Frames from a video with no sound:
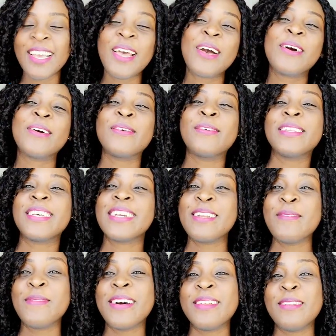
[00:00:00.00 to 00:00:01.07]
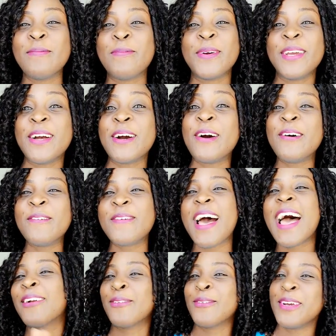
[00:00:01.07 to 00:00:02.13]
We'll be talking about the prayer of
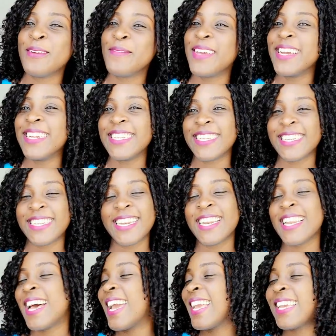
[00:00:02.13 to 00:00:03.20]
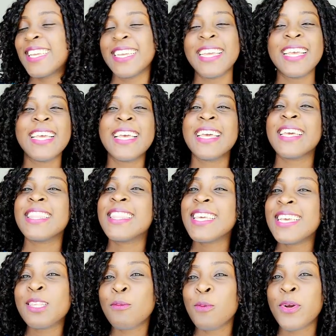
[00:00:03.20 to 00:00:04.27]
agreement. Like,
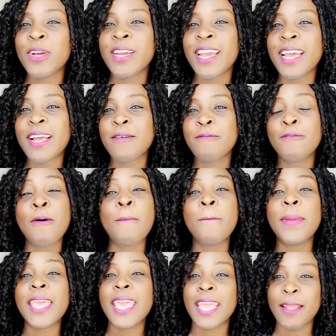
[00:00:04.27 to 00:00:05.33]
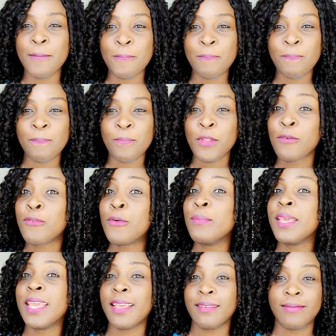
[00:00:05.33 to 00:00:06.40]
this prayer, for me,
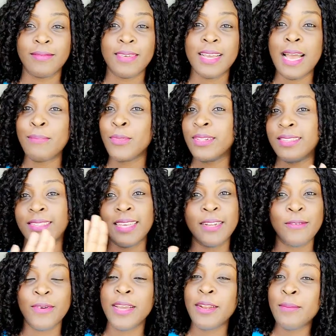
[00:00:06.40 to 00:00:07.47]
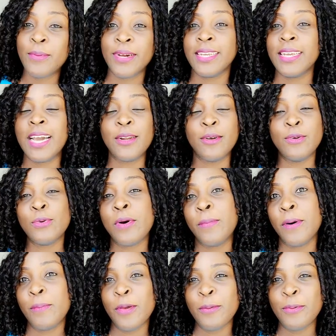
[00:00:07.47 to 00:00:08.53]
I'm not saying for anybody, I don't know
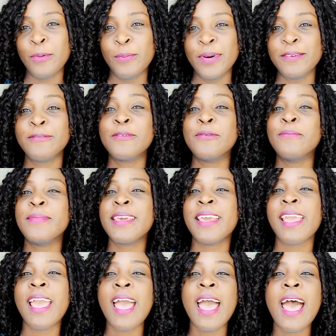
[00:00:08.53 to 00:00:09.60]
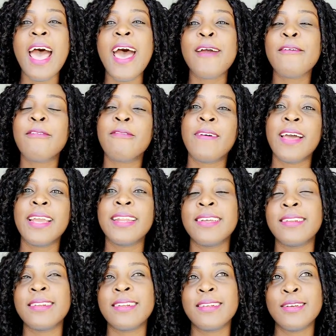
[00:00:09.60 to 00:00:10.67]
about people, but for me, I find
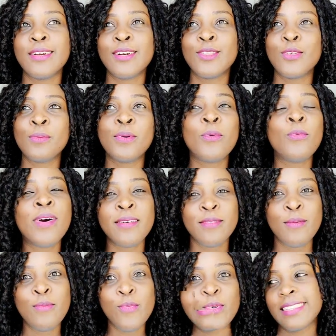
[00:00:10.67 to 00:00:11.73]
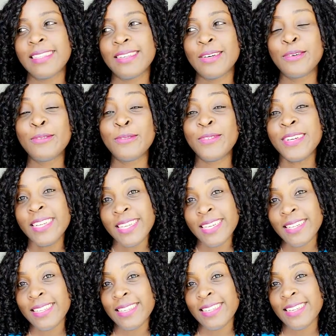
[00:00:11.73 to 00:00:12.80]
it to be one of the most
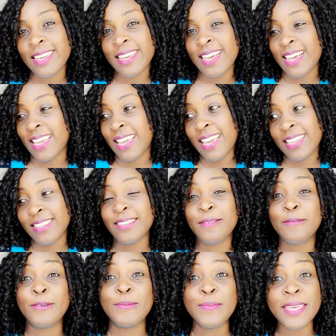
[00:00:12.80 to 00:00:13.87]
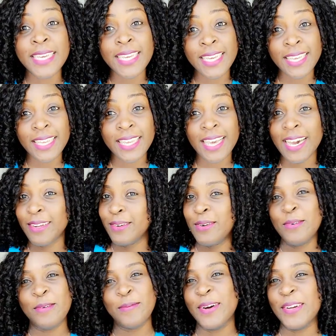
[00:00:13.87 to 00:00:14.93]
convenient, I guess, for me. I don't
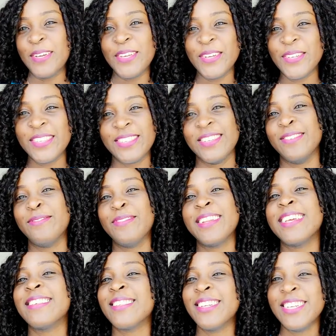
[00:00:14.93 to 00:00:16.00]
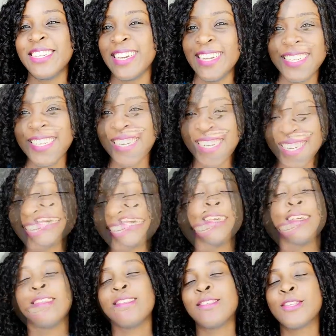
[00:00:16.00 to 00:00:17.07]
know about you, so please don't judge.
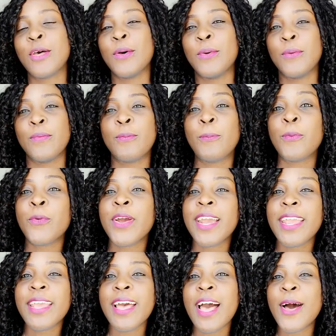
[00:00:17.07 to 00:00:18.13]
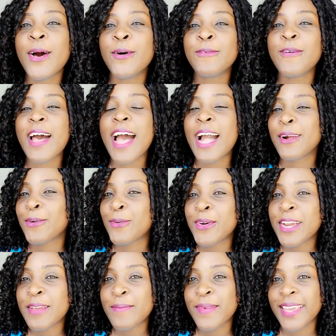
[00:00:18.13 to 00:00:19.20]
So, the prayer of
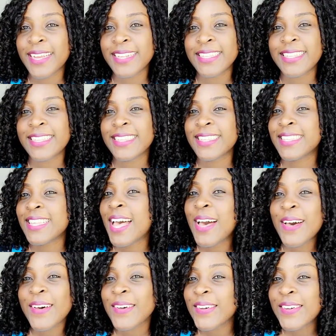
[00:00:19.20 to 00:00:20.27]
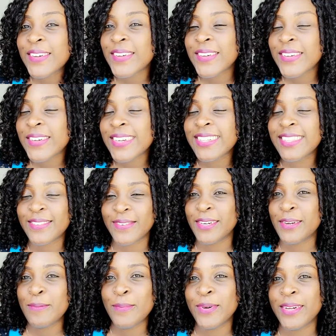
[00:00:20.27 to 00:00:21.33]
agreement. So, it's very
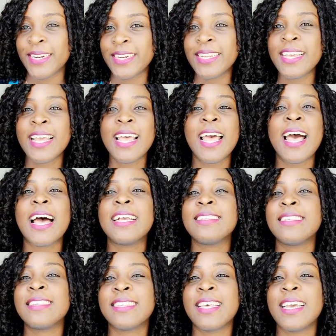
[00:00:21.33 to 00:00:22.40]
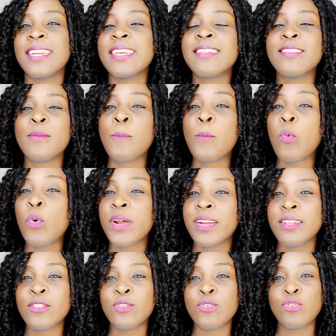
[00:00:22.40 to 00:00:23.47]
important. As I said, it's
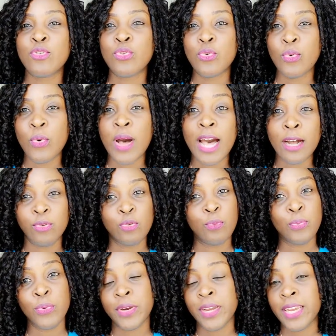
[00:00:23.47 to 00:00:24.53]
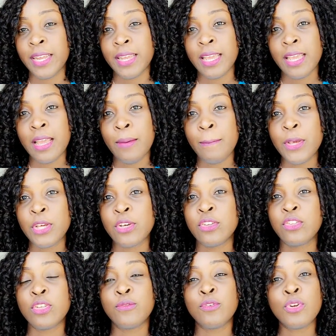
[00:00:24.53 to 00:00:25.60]
important to know how to pray, because
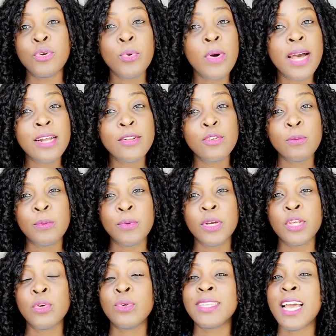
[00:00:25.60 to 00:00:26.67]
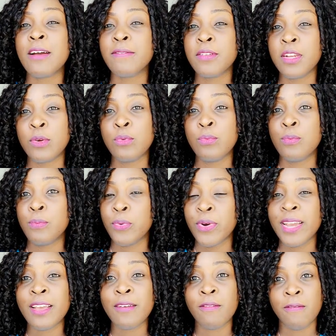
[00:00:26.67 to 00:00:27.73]
if you know how to pray, you definitely will pray
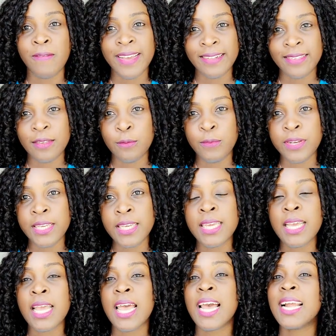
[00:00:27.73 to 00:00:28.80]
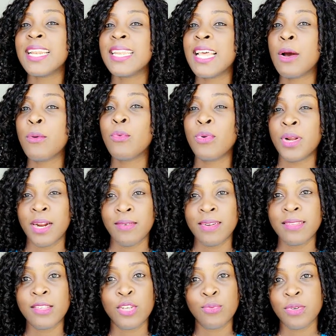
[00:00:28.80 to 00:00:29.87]
effectively, and that will
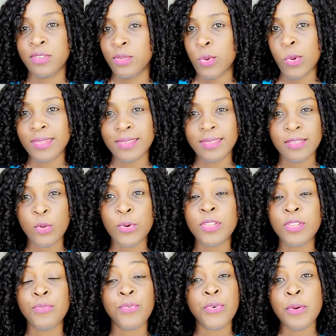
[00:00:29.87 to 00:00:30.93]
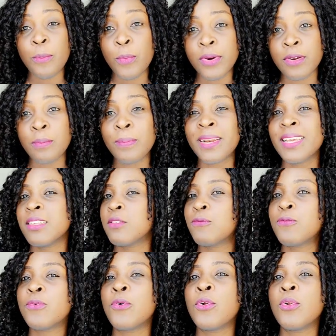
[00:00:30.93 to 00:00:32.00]
guarantee results. So, it's very important. Please
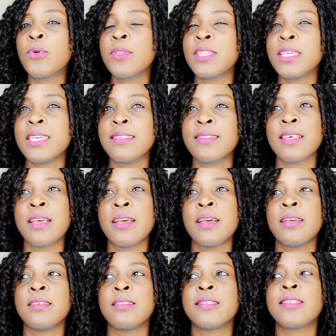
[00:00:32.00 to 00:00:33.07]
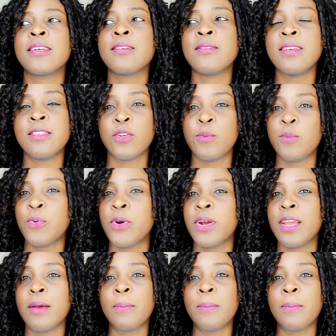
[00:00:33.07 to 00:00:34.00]
follow this series on prayer.